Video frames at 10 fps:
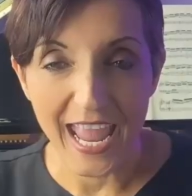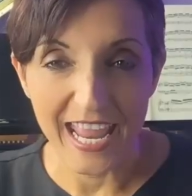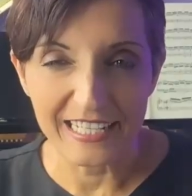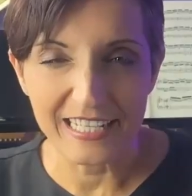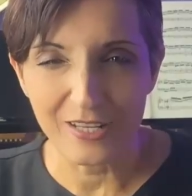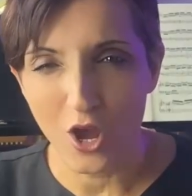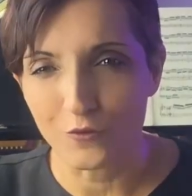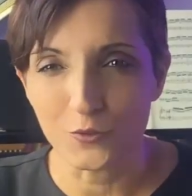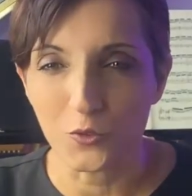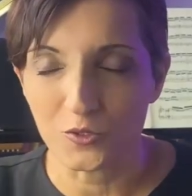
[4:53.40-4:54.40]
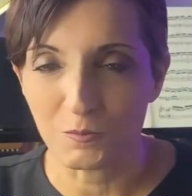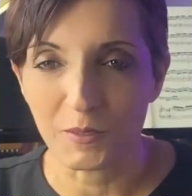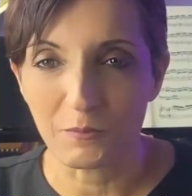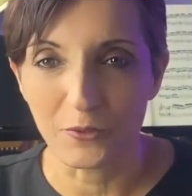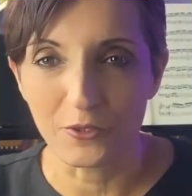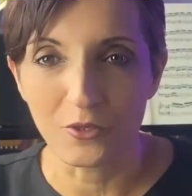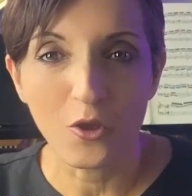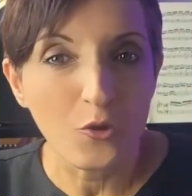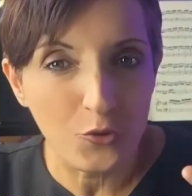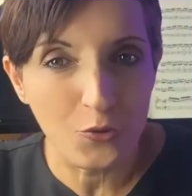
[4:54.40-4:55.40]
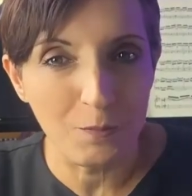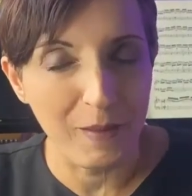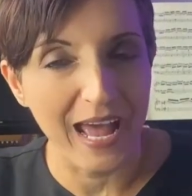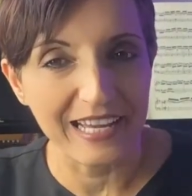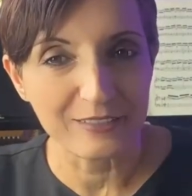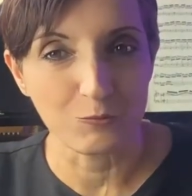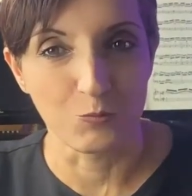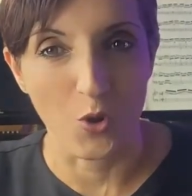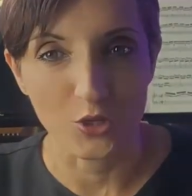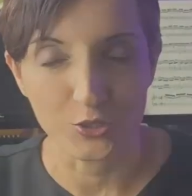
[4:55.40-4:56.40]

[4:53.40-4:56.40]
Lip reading: any of those people who might want